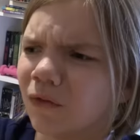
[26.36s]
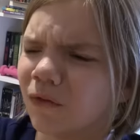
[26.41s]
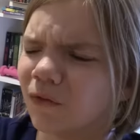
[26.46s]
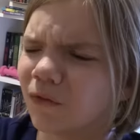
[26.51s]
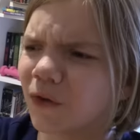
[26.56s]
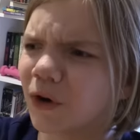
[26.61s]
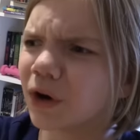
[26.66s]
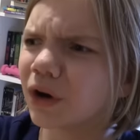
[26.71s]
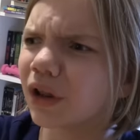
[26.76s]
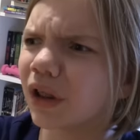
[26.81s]

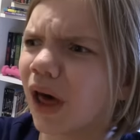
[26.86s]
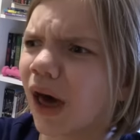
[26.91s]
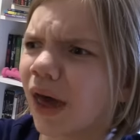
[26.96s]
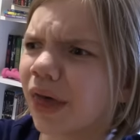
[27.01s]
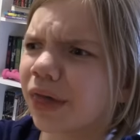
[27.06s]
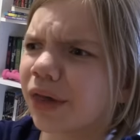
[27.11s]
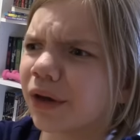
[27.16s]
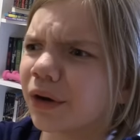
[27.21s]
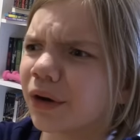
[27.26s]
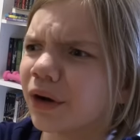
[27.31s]

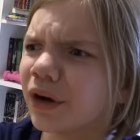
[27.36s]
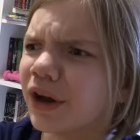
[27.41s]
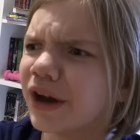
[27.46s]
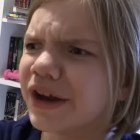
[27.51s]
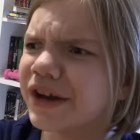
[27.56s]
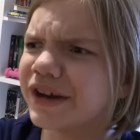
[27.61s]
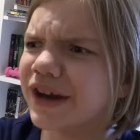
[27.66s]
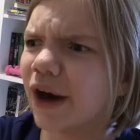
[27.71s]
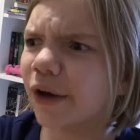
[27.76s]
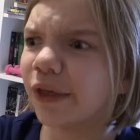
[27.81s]
Fertilizer?
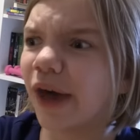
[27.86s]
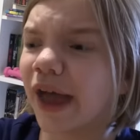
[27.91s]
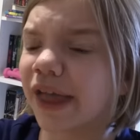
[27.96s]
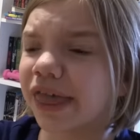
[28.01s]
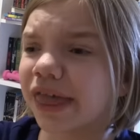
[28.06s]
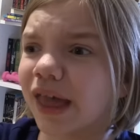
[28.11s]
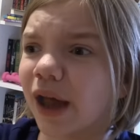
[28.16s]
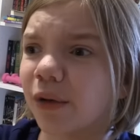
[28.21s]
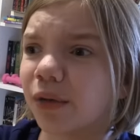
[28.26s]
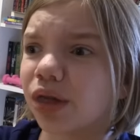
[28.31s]
Now that
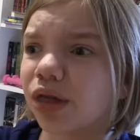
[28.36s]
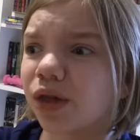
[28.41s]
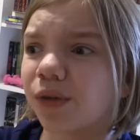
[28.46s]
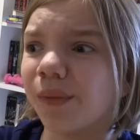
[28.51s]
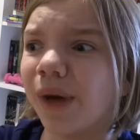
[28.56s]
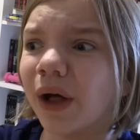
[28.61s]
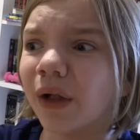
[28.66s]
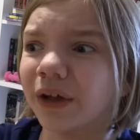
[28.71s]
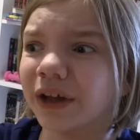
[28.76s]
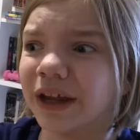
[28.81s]
sounds
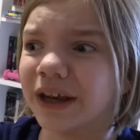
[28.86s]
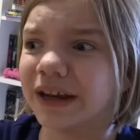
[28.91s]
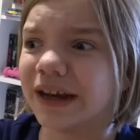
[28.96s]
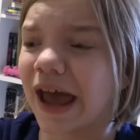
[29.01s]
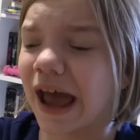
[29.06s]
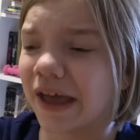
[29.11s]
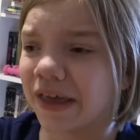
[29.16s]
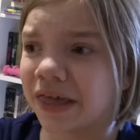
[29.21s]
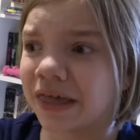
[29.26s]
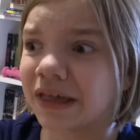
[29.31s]
smelly and
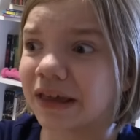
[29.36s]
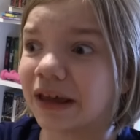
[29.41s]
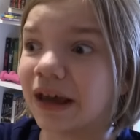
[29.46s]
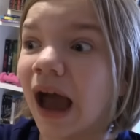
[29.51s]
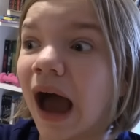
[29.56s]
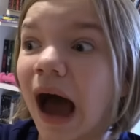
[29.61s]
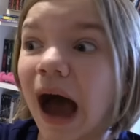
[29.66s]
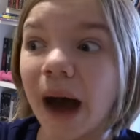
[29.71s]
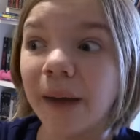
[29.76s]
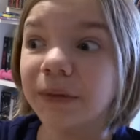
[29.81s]
nasty.
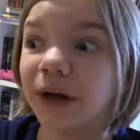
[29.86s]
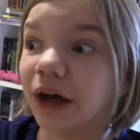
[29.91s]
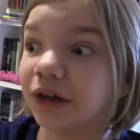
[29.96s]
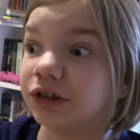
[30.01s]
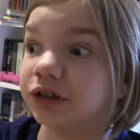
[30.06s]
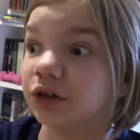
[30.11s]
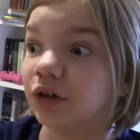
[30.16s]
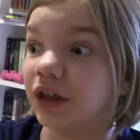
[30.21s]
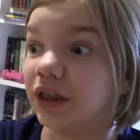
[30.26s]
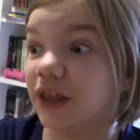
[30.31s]
I'm not
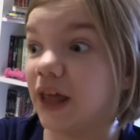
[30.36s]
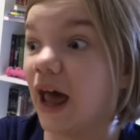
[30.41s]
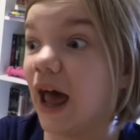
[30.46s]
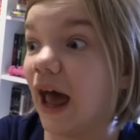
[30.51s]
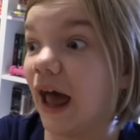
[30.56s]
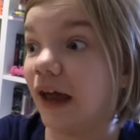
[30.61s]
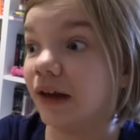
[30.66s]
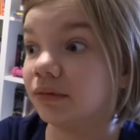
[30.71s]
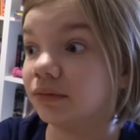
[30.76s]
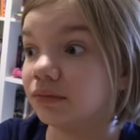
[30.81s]
doing
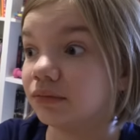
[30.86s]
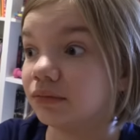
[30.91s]
that.